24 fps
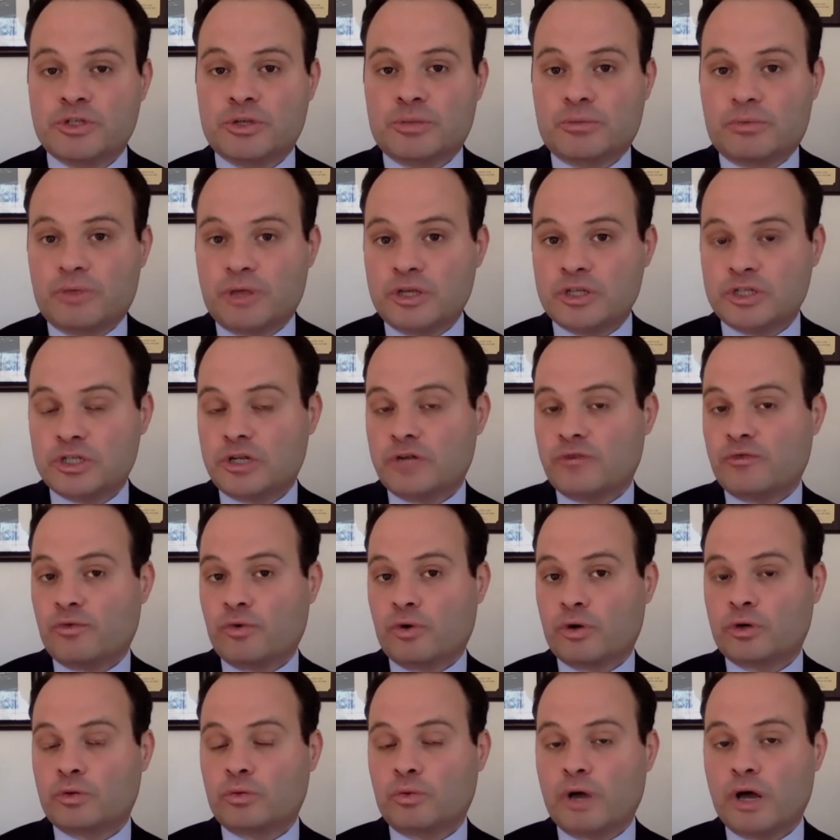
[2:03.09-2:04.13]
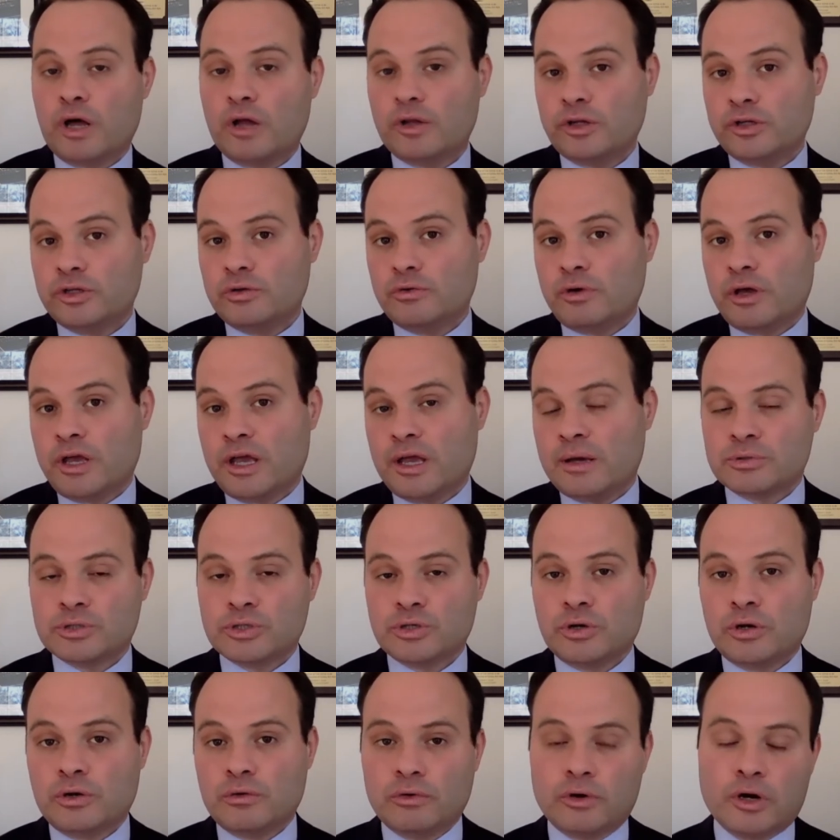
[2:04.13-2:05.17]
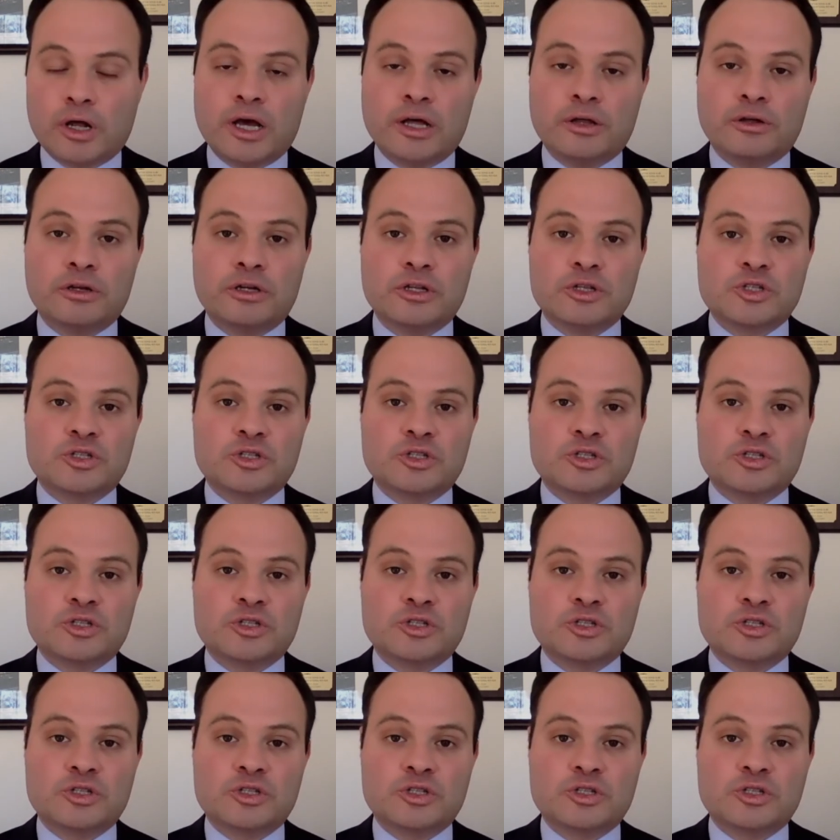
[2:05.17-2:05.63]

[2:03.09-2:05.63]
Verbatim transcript: some things that have worked well in New Hampshire and Rhode Island,